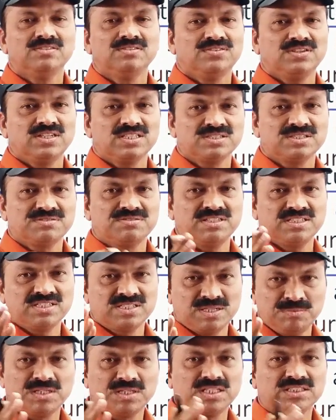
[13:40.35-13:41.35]
First one,
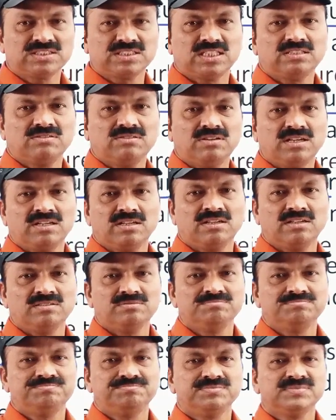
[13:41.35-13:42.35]
Srimukha Shatavahana.
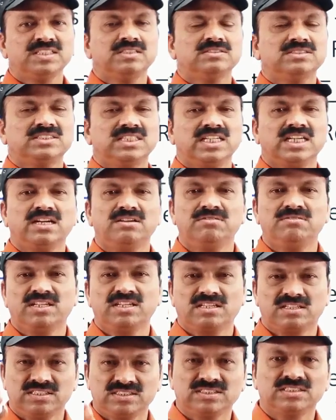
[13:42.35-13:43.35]
Second
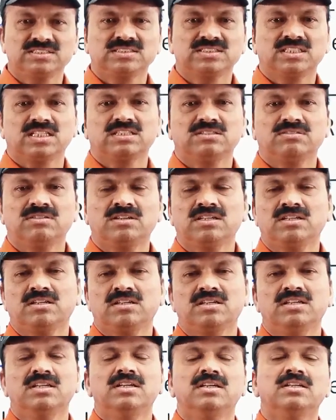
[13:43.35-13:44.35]
one, Krishna
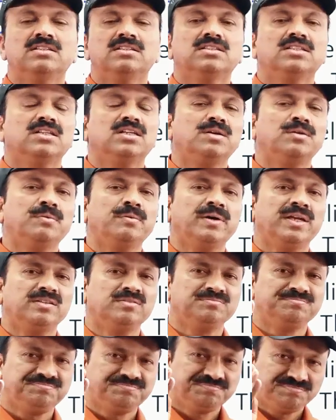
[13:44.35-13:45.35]
Shatavahana. Third one,